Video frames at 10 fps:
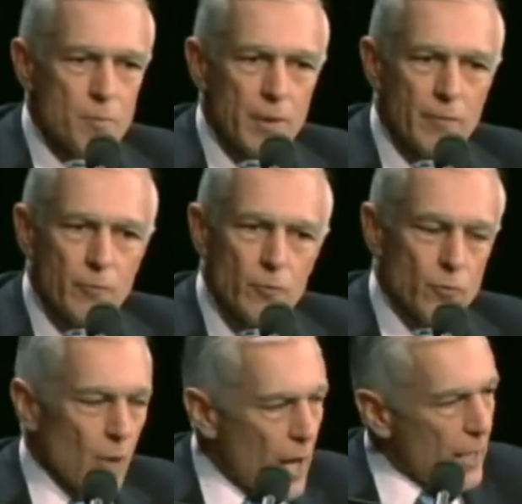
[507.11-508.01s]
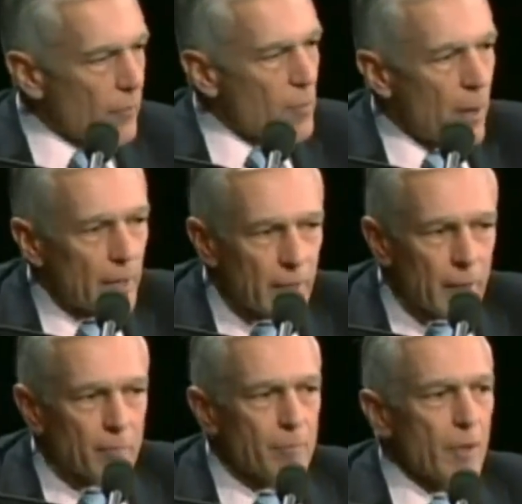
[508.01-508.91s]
but if you line everybody up,